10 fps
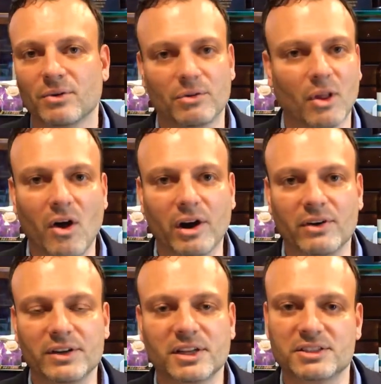or
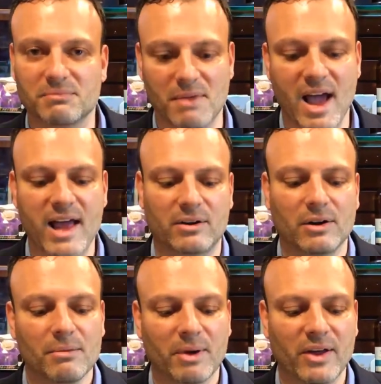longer, it doesn't matter.
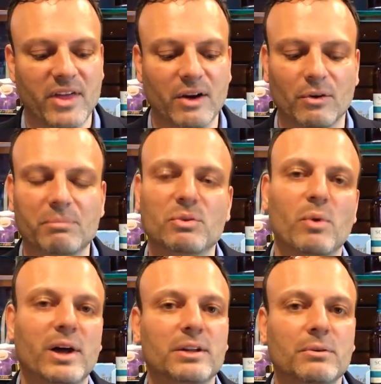By then it will be
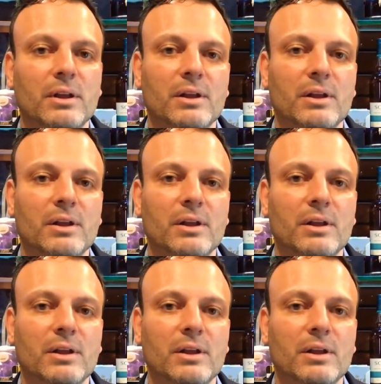well